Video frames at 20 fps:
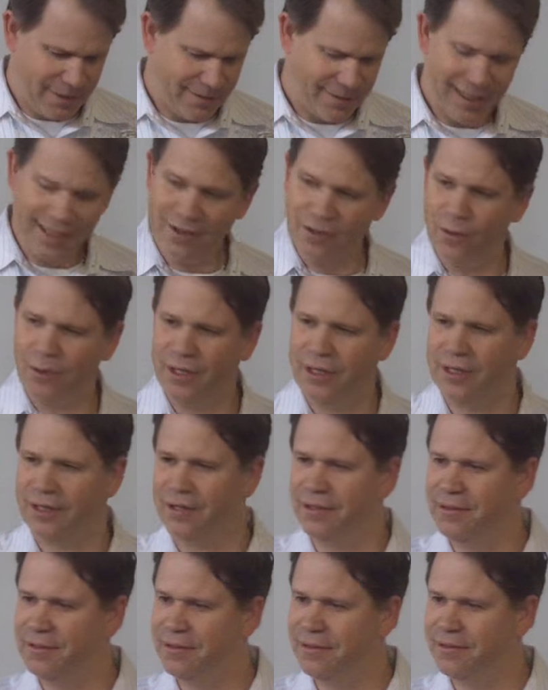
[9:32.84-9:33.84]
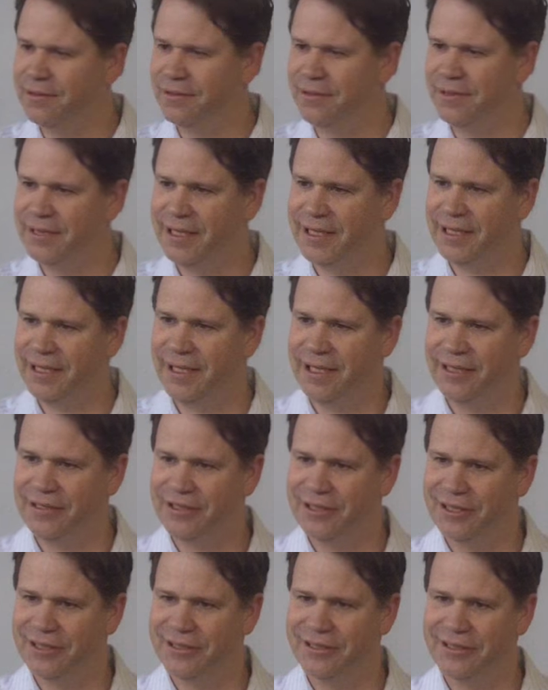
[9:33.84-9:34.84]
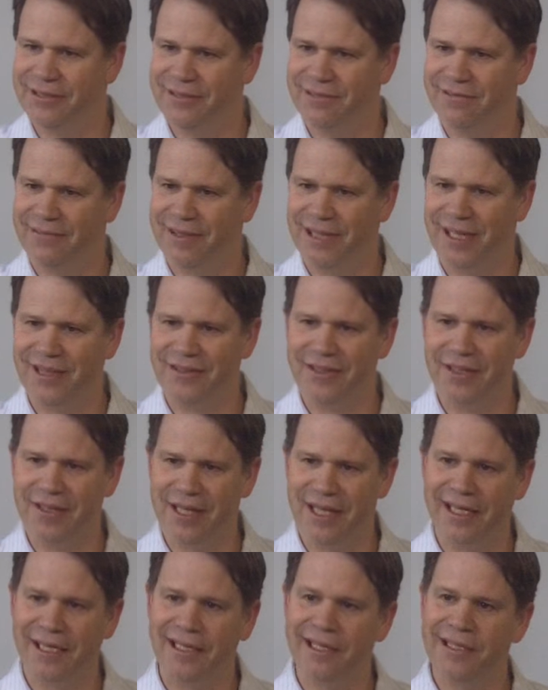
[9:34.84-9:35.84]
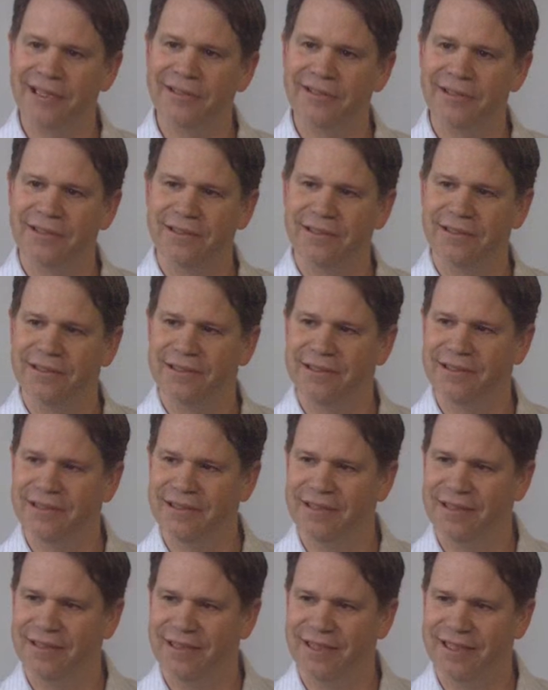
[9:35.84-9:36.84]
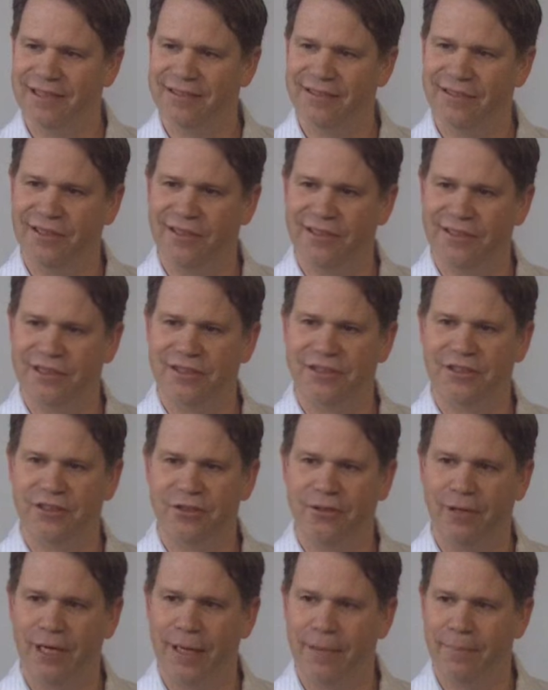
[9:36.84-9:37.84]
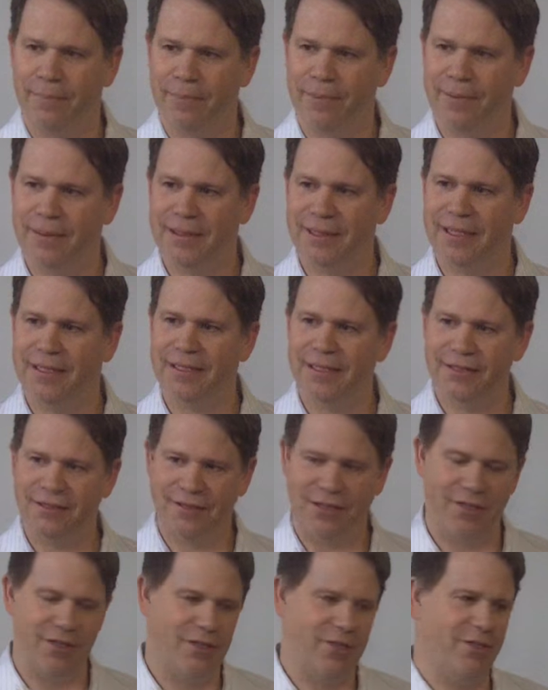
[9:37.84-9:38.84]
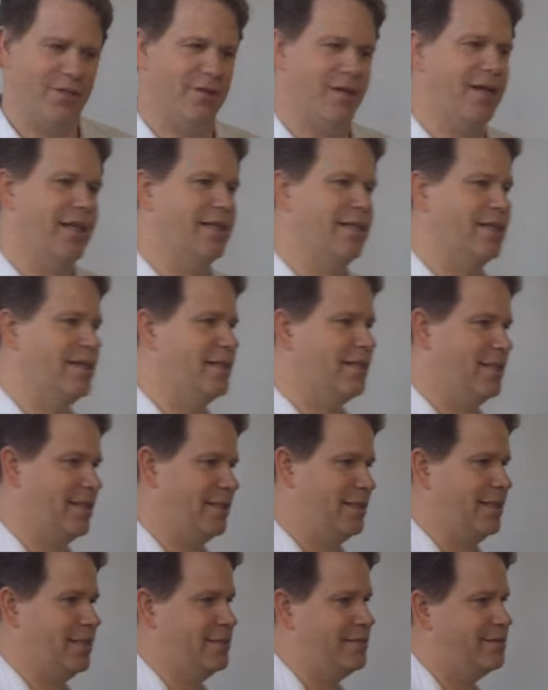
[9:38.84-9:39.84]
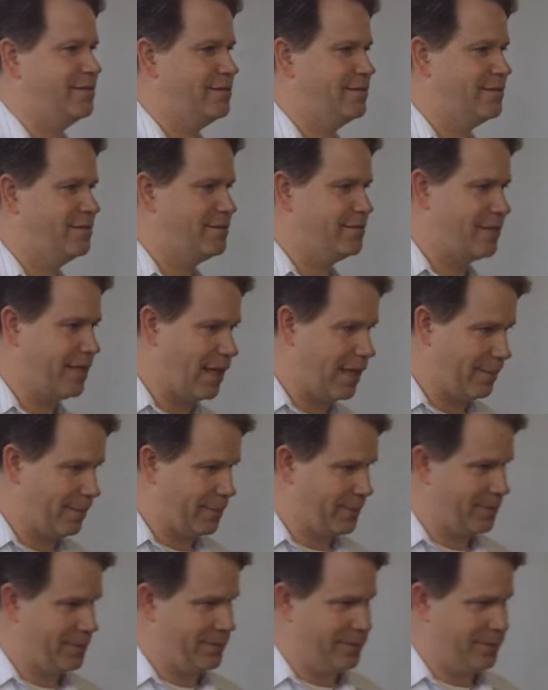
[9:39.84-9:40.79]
It's like oil in an engine. Without the thank yous, things start to scrape, and then they start to grind, and then they stop.